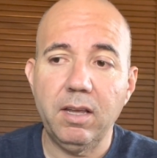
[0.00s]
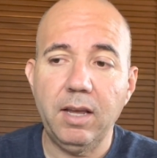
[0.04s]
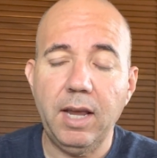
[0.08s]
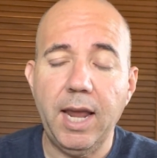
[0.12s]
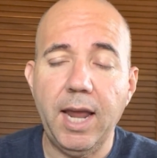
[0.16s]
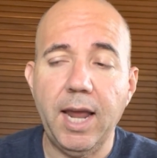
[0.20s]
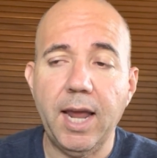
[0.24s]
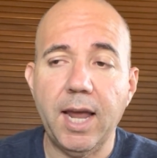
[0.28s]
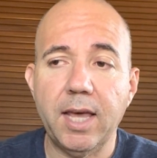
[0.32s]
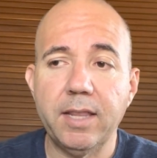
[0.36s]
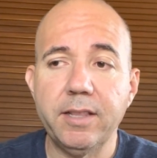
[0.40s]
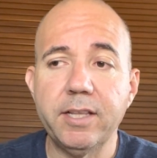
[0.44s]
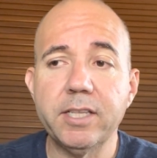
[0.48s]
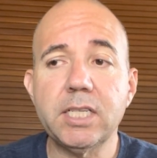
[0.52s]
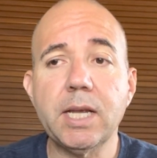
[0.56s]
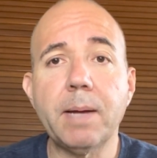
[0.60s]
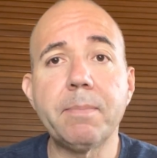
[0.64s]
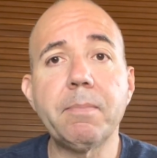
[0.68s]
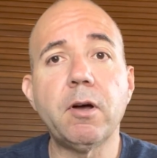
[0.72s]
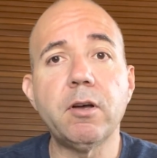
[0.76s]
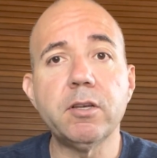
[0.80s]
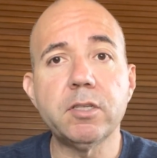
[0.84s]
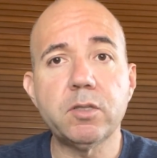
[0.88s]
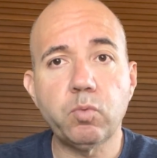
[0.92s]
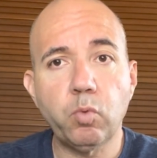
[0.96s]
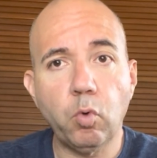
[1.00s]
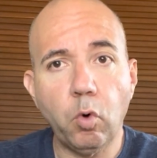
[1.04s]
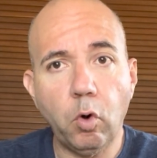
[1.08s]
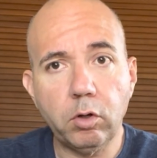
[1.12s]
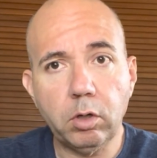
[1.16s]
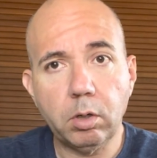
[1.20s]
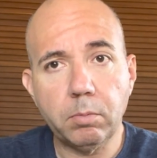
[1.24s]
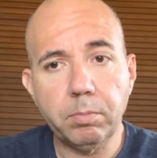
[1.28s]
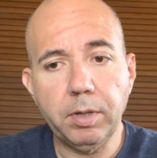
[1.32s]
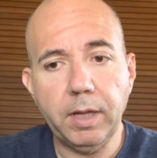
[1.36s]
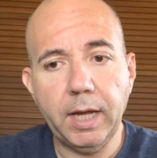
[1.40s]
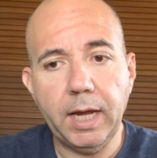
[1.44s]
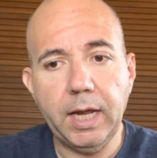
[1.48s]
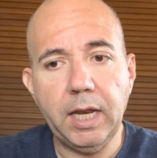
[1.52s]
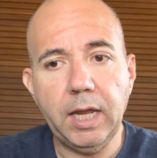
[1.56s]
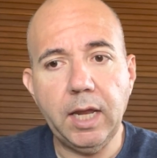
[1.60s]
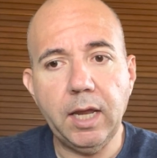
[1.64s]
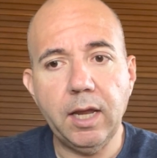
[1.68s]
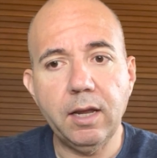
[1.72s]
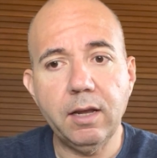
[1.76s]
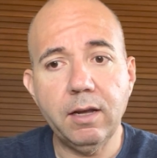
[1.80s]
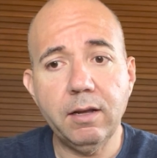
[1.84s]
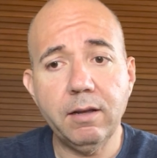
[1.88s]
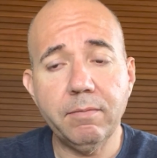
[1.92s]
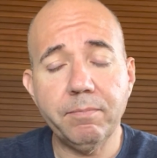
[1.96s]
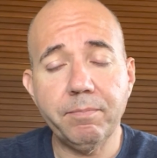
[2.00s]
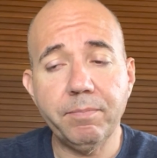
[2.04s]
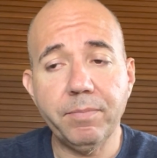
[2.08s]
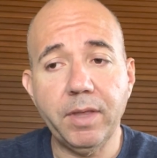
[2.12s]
and this time I was rollerblading,